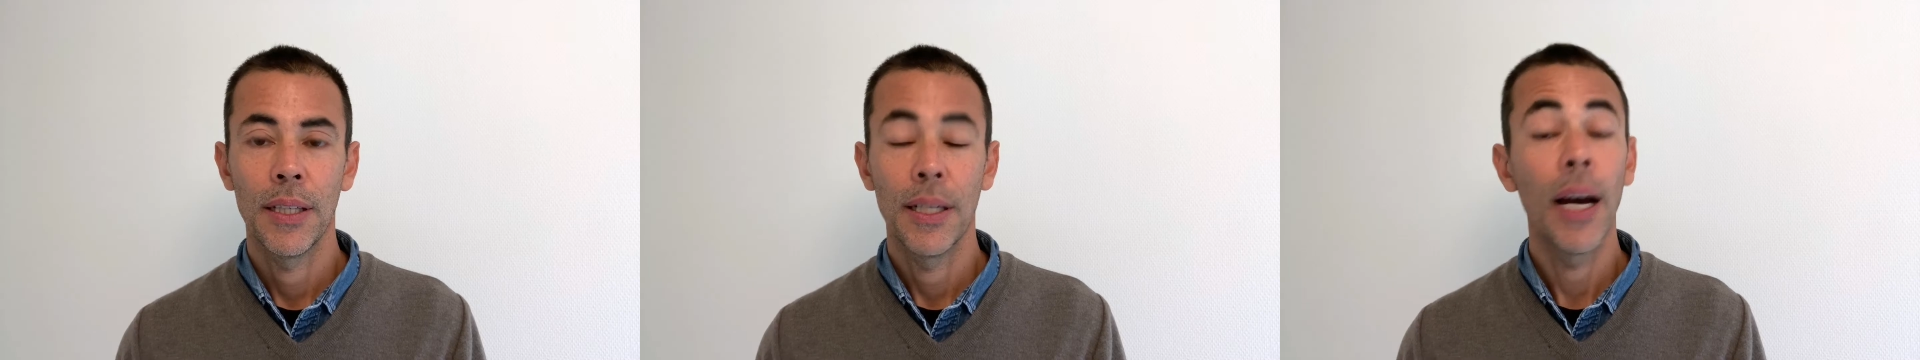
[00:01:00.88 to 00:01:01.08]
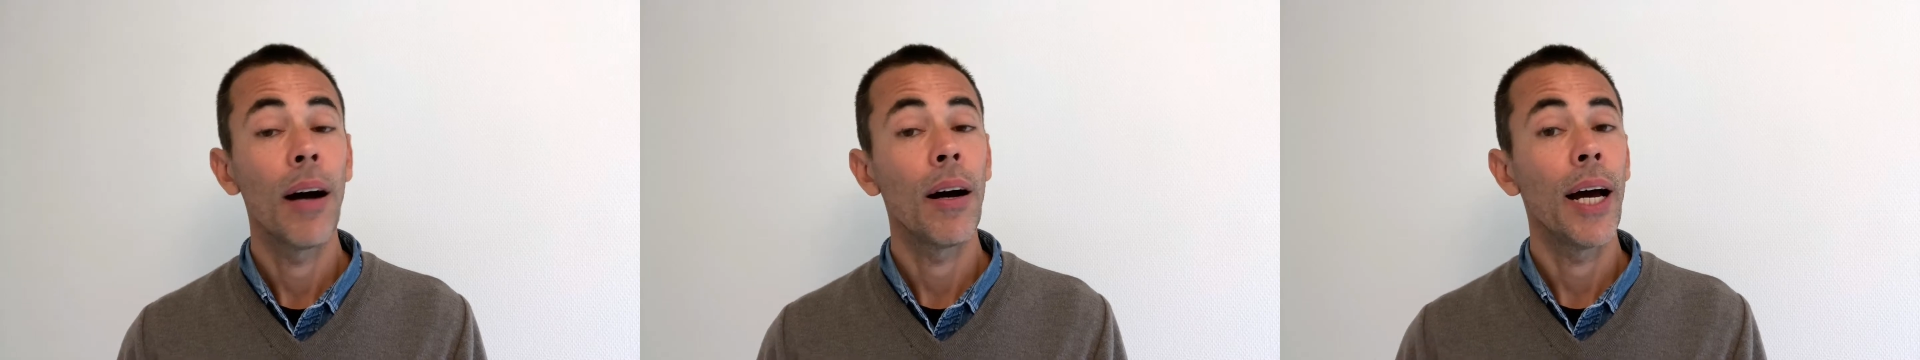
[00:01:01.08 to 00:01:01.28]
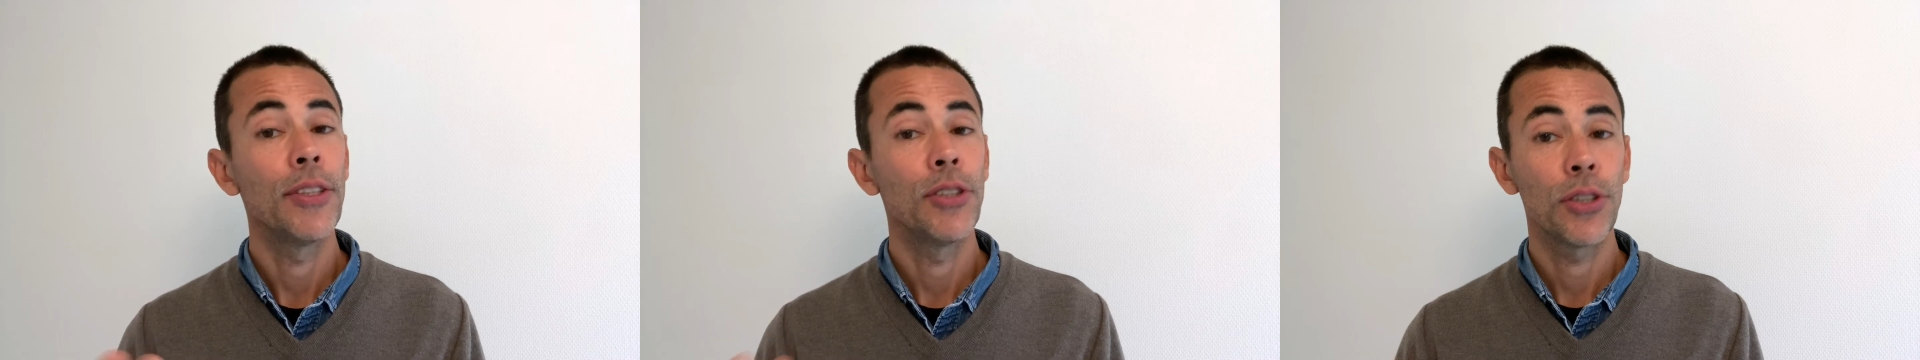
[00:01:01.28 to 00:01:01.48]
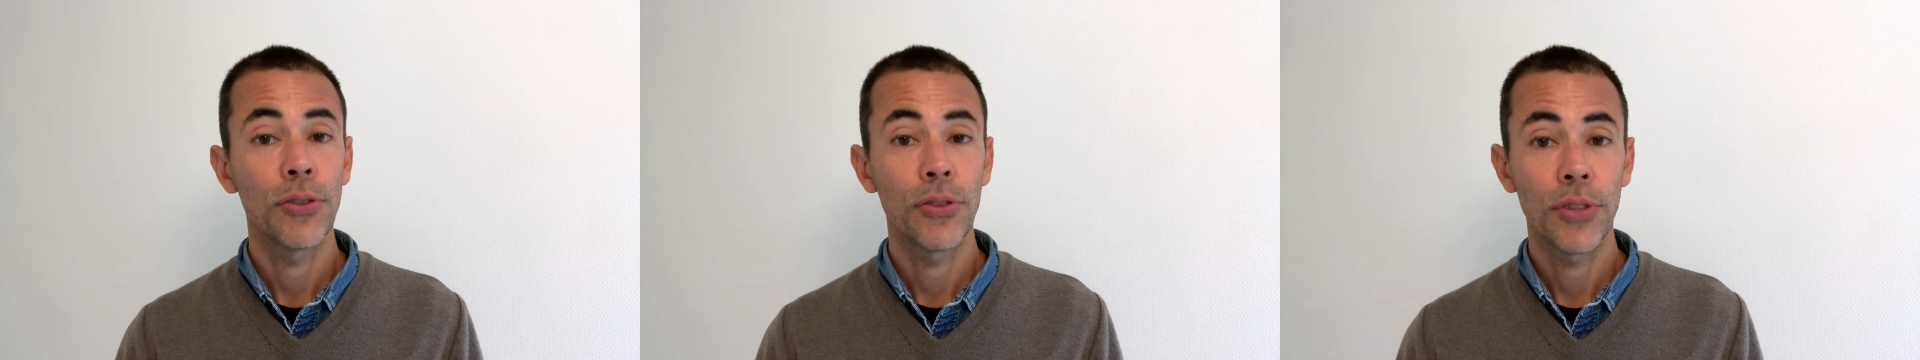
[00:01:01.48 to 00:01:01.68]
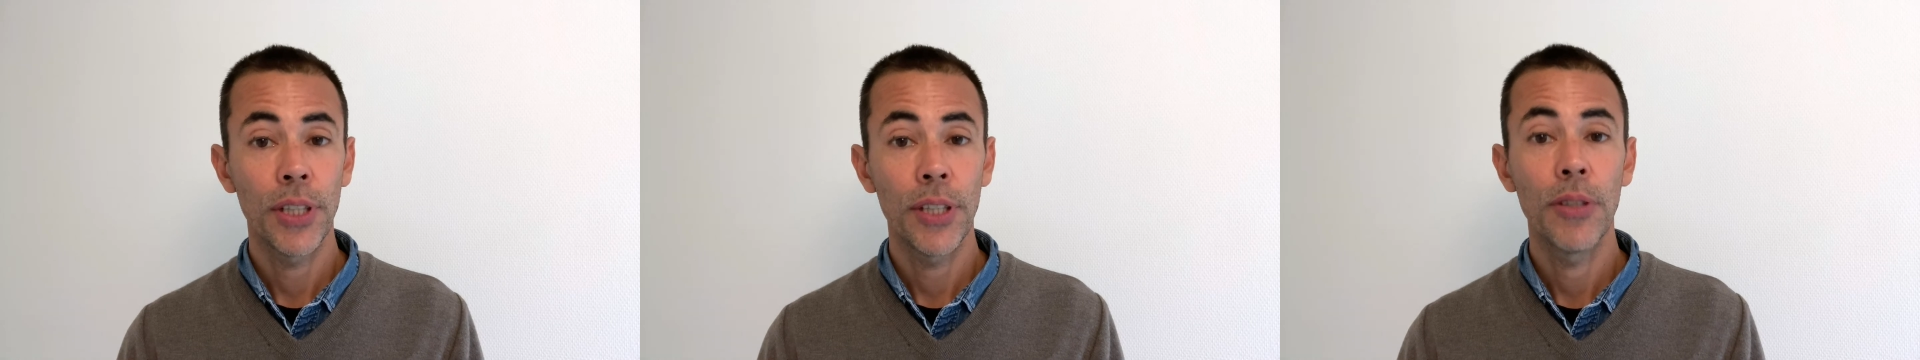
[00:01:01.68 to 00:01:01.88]
Now, as you can
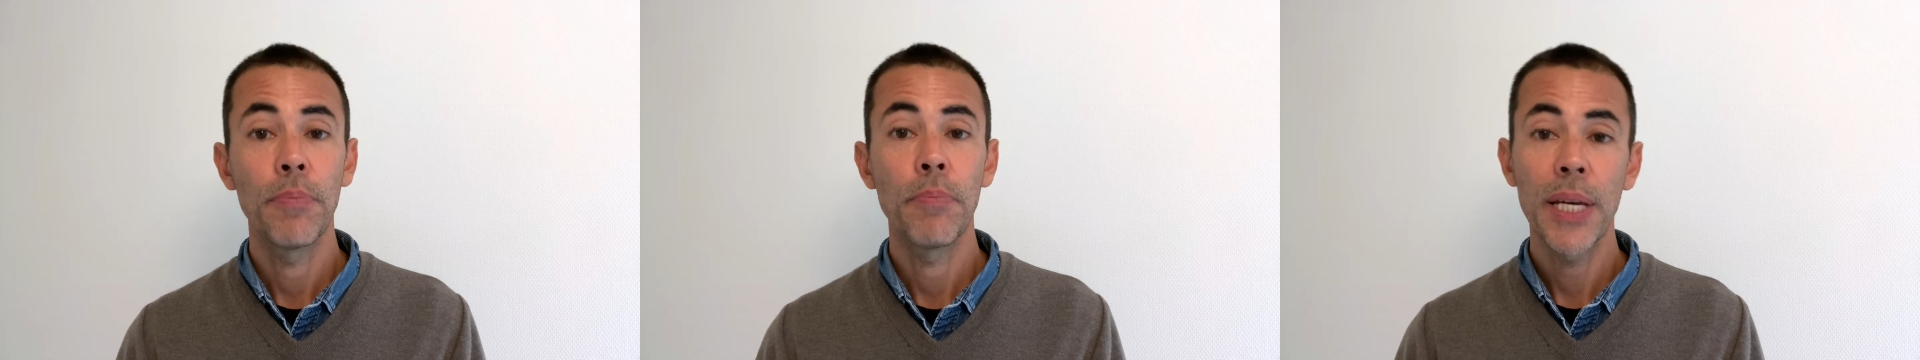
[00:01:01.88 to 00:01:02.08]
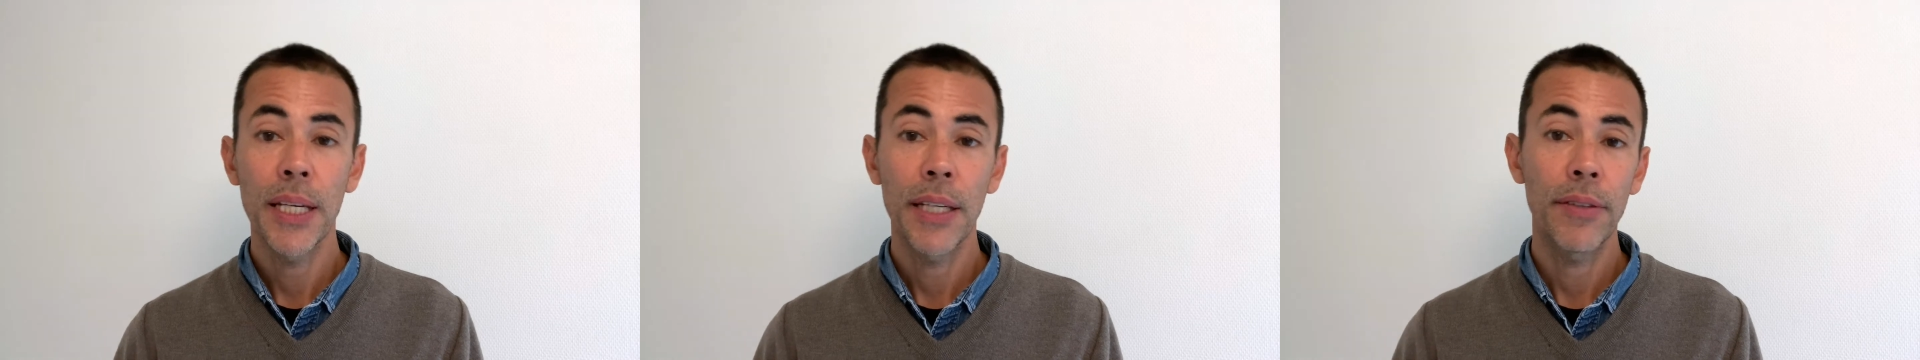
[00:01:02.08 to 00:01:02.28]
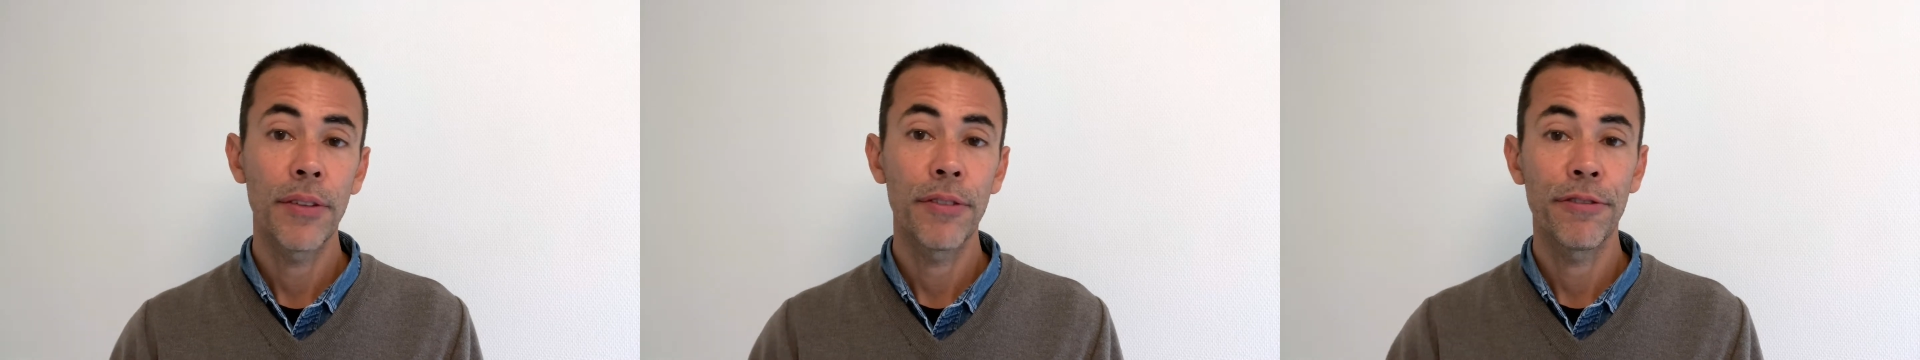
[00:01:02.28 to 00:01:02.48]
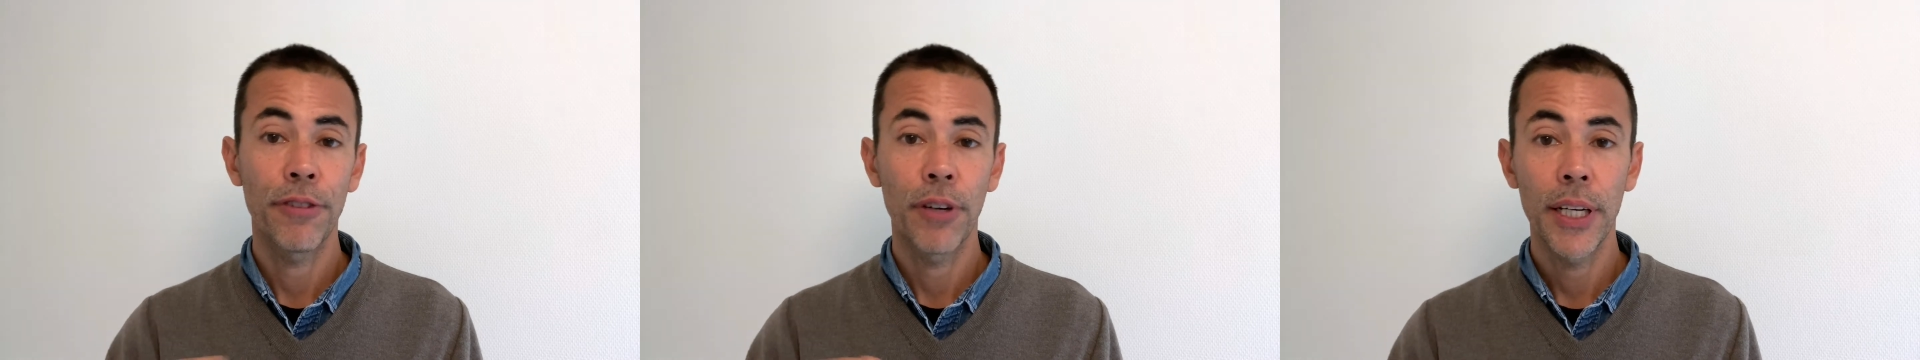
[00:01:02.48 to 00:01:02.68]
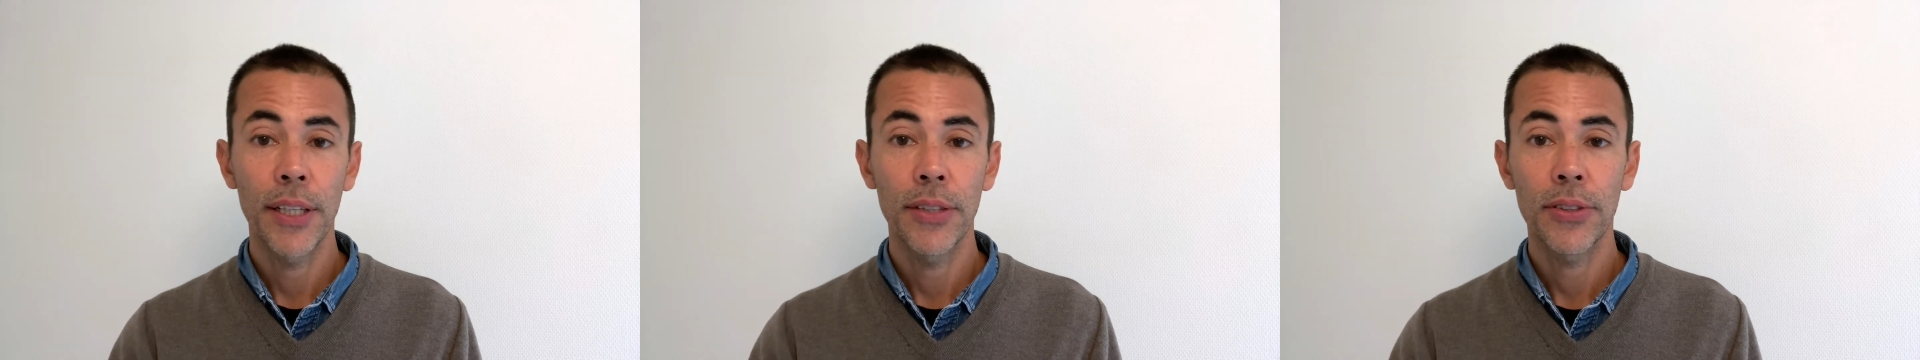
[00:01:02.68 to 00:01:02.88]
see, the meaning of the
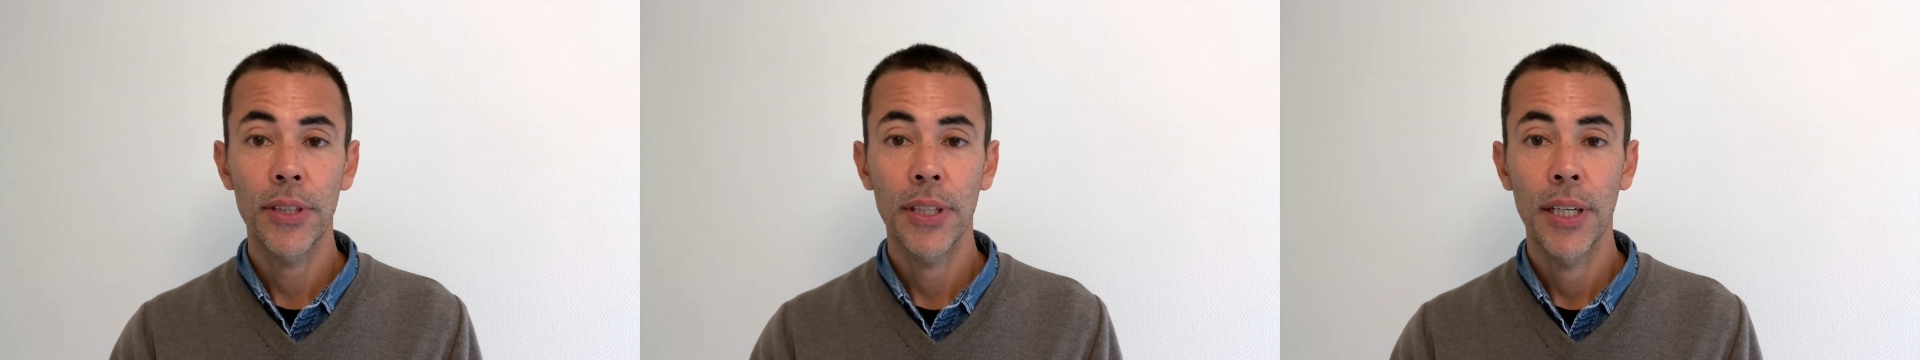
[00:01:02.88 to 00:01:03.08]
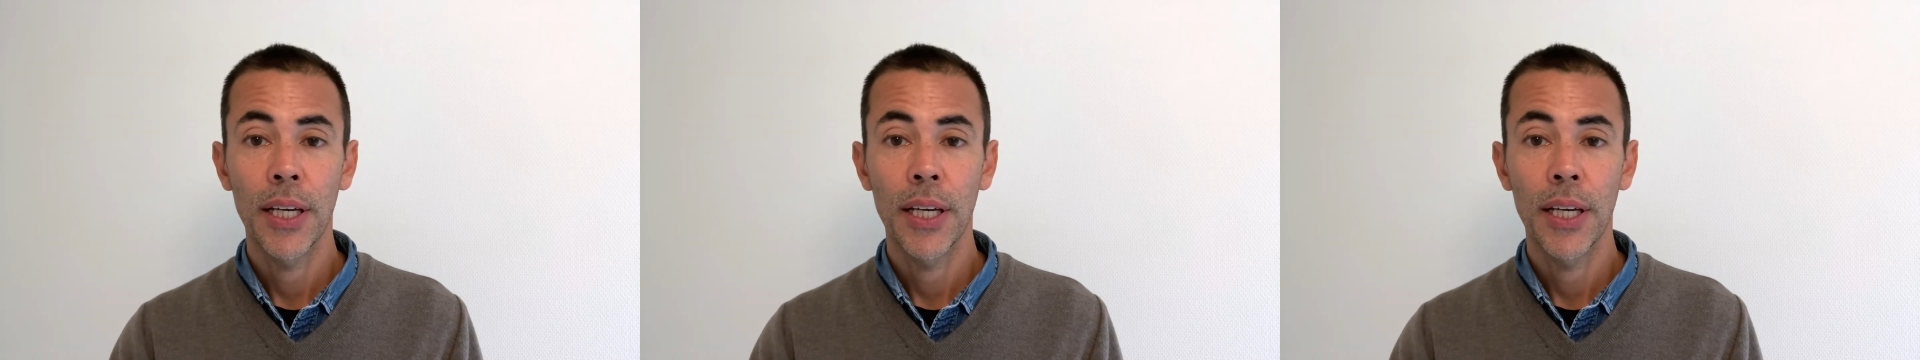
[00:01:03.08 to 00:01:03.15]
phrase